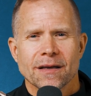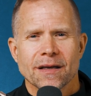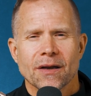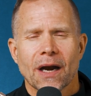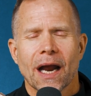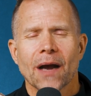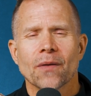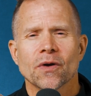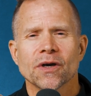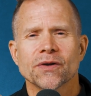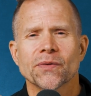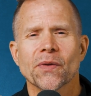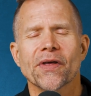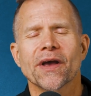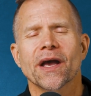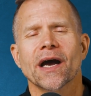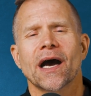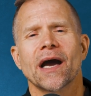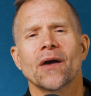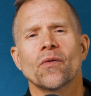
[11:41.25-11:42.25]
I worked with a
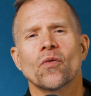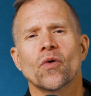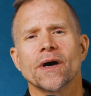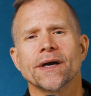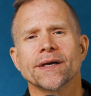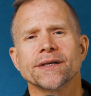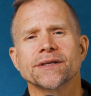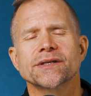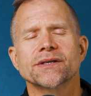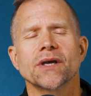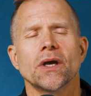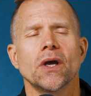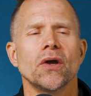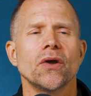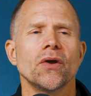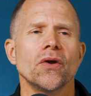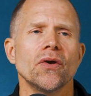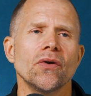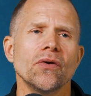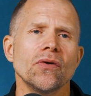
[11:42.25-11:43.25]
guy once
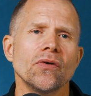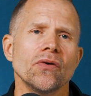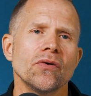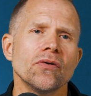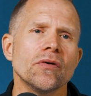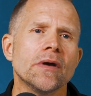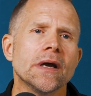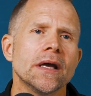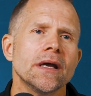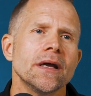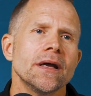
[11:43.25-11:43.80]
who,